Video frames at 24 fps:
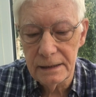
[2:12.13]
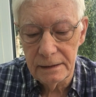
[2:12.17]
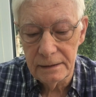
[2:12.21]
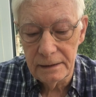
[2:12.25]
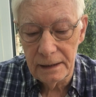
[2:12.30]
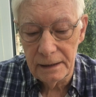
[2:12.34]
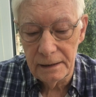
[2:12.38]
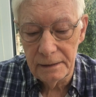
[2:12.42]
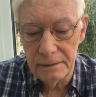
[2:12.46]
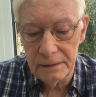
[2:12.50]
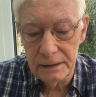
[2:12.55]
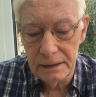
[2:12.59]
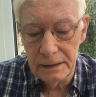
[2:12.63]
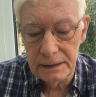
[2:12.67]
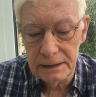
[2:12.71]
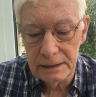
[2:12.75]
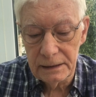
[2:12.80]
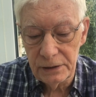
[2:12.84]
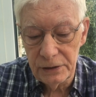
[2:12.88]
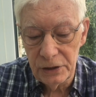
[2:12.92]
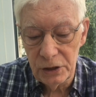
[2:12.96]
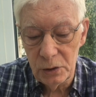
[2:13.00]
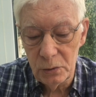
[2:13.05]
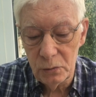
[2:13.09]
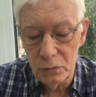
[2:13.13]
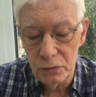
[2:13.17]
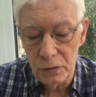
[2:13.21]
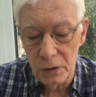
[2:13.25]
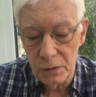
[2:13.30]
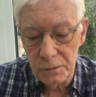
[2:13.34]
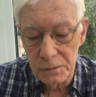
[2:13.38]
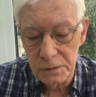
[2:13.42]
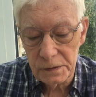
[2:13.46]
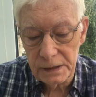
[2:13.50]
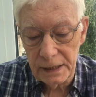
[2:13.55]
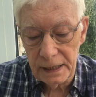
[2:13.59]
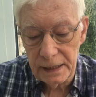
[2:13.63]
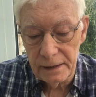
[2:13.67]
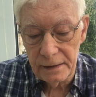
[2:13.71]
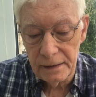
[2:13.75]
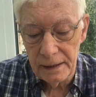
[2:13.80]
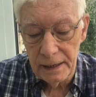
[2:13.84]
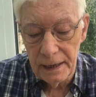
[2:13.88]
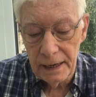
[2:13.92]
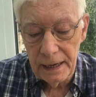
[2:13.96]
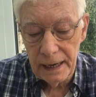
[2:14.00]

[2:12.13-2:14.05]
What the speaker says: the little new growths there,